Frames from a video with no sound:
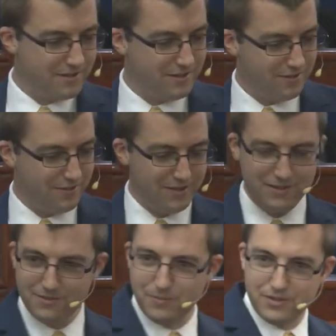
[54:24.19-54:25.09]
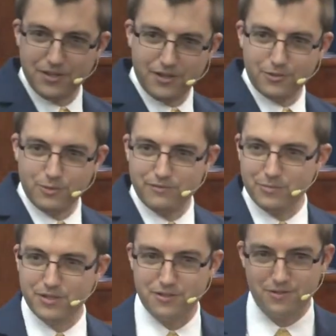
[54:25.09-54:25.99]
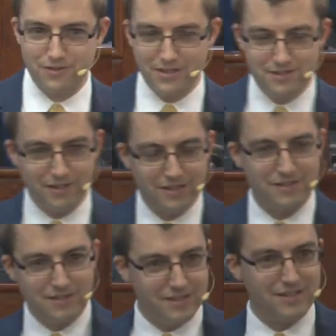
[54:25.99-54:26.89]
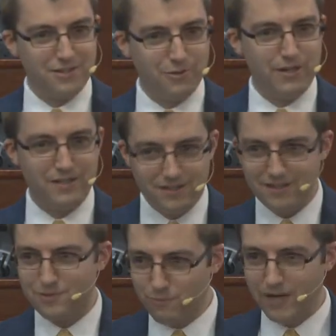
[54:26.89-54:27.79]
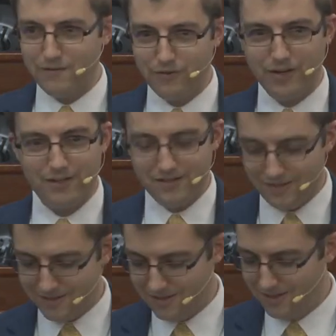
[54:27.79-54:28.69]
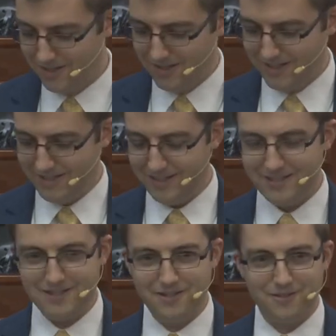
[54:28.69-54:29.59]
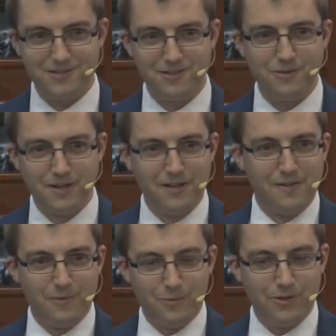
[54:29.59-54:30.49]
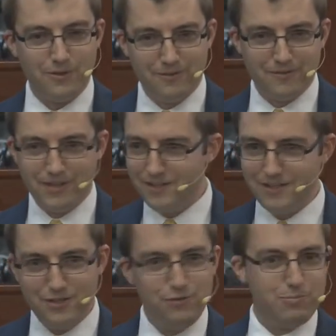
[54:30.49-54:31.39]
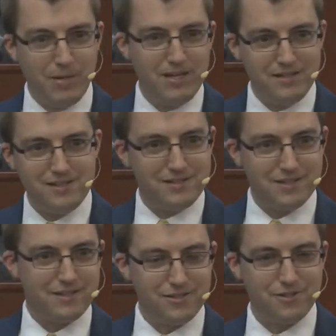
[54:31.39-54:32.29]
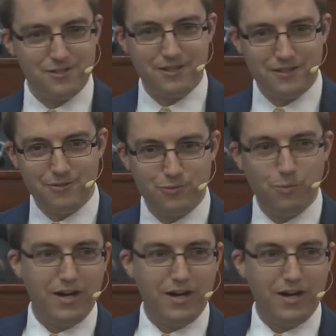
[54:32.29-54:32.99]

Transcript: and you know, and this the other one from the other country, he signs it, and it's agreed, and it's ratified, and it's it's sealed. So, well, they didn't use pens and signatures; they used